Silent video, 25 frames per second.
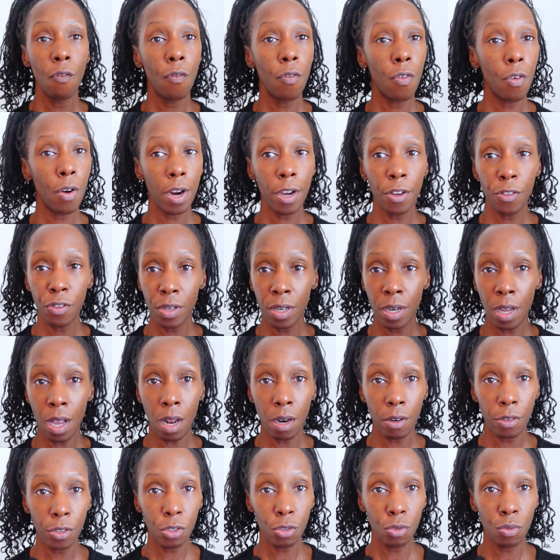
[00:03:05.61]

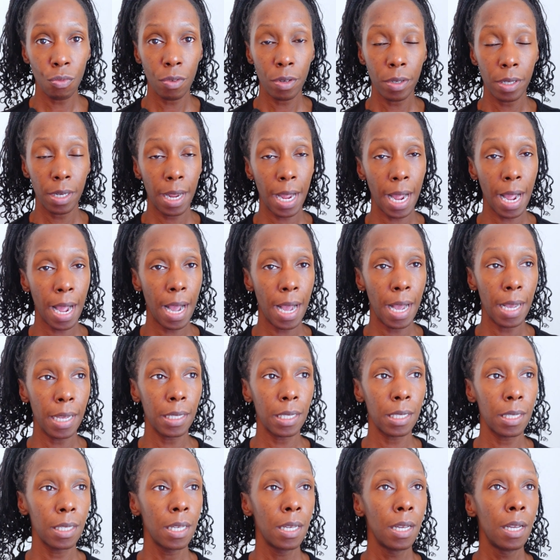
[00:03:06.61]
$400 toward
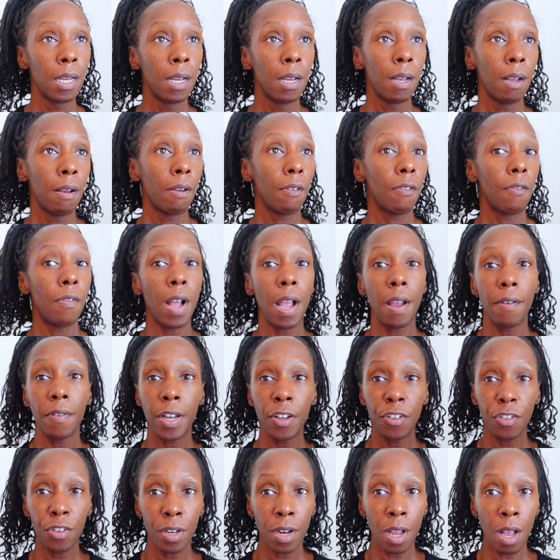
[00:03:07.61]
gas,
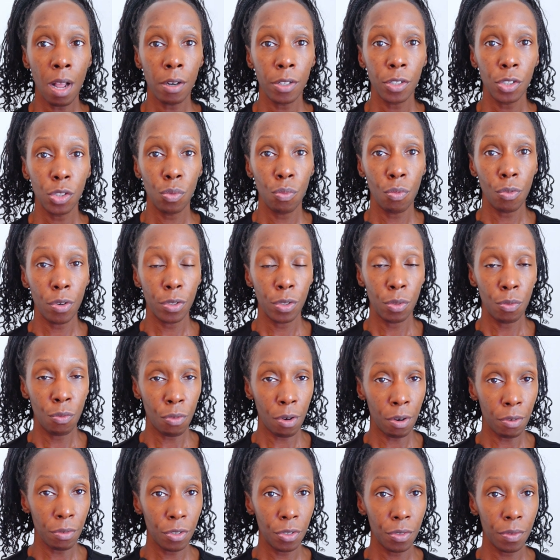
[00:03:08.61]
$500 towards
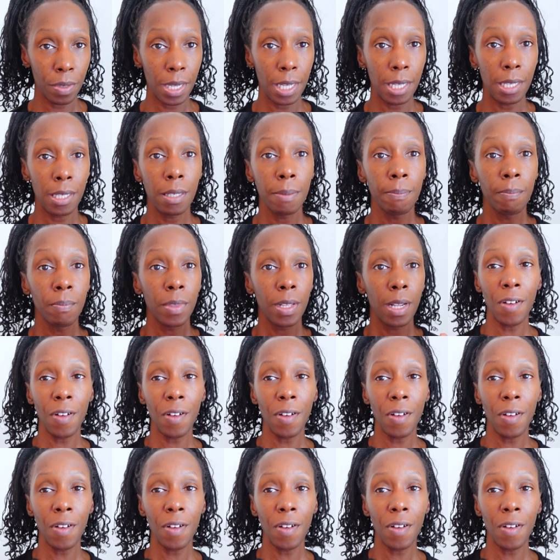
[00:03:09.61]
groceries.